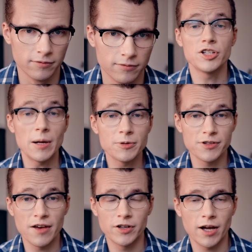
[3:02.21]
In chapter
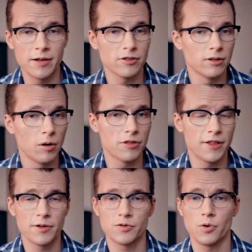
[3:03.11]
7, I slow
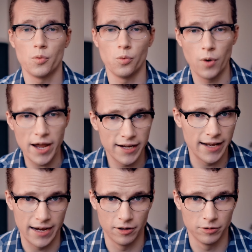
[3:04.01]
things way
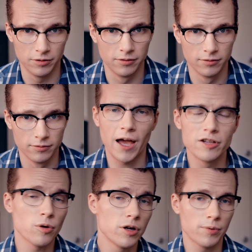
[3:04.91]
down. I
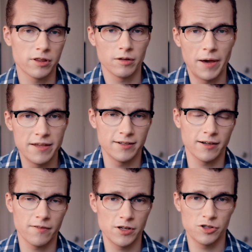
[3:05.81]
toyed with the
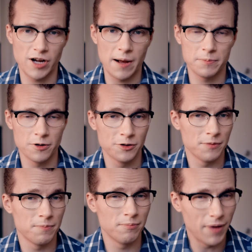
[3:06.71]
pacing of these
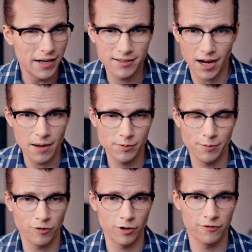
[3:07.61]
chapters many times
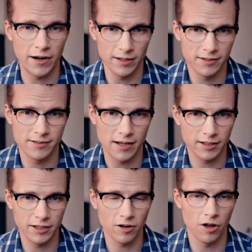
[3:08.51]
before finally
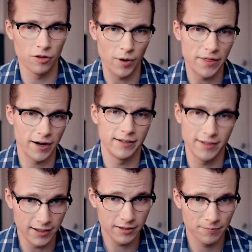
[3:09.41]
settling on the way that I
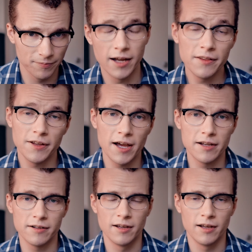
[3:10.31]
did it, and in the
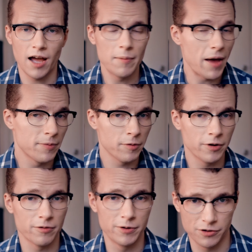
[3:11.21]
end, I'm happy
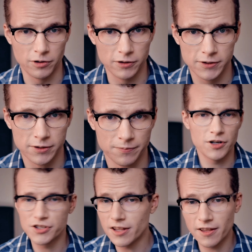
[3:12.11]
with the result.
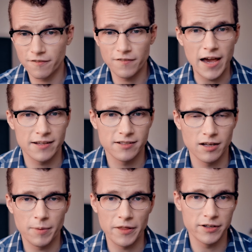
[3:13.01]
There's nothing
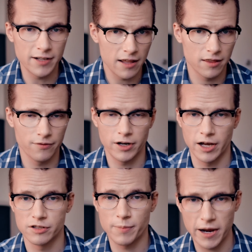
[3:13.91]
fast about the death of
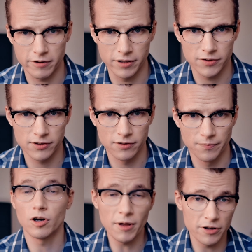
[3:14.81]
Anaya's parents.
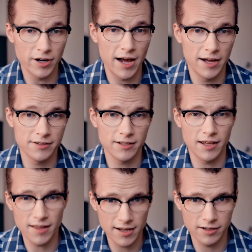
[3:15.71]
Her mother dies,
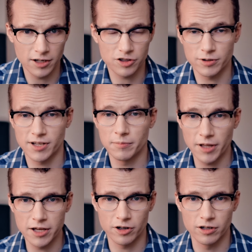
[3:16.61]
and then a short time
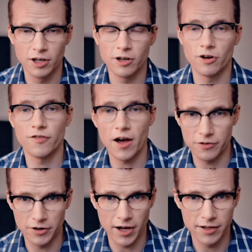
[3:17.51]
later, her
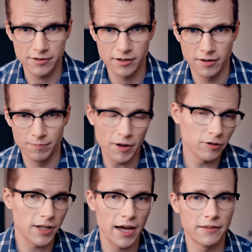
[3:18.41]
father dies. They
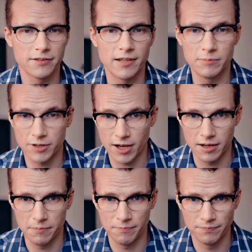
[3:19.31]
don't die at the same
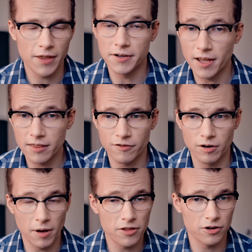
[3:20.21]
time, and the death of
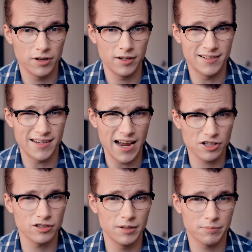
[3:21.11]
her mother is
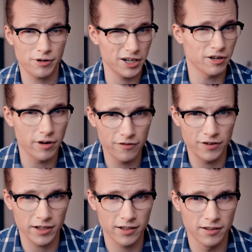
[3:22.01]
actually pretty
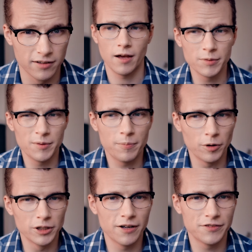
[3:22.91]
horrific. I'm going to be
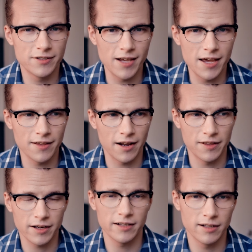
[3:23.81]
bold enough to say that I
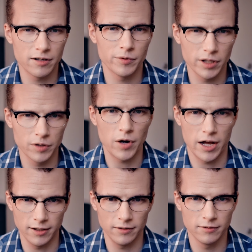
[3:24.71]
think I did it really
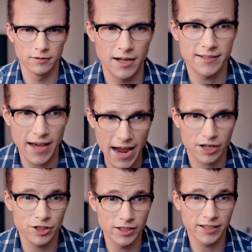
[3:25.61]
well. It's
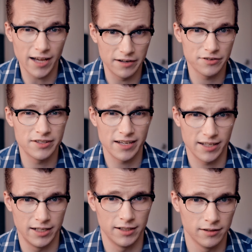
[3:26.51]
actually kind of
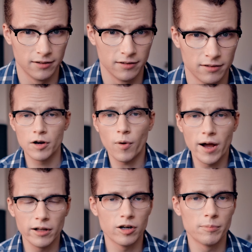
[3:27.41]
sickening. And
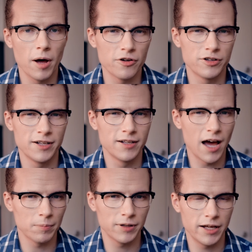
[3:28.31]
while her mother did
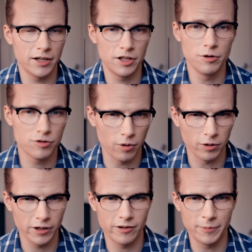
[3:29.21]
not play a huge
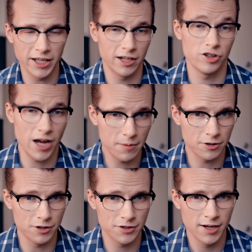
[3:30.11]
role in the beginning
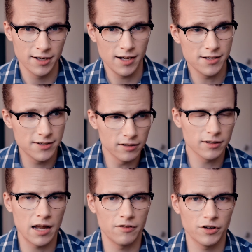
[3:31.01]
chapters, it's still
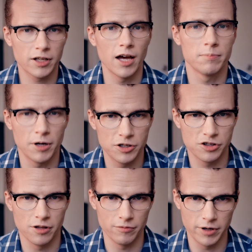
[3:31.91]
kind of a gut punch
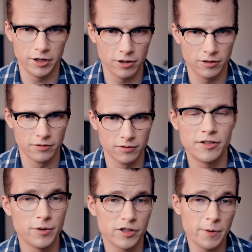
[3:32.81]
to the reader. And
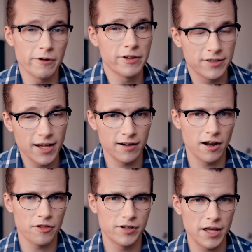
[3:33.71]
to experience yet
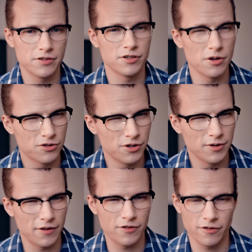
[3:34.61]
another death so
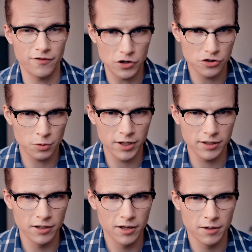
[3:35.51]
soon after the first
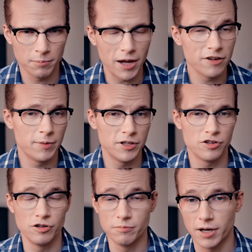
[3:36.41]
one might have been
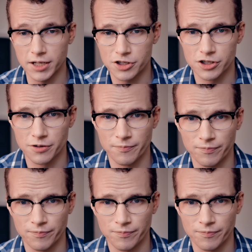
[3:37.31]
too much.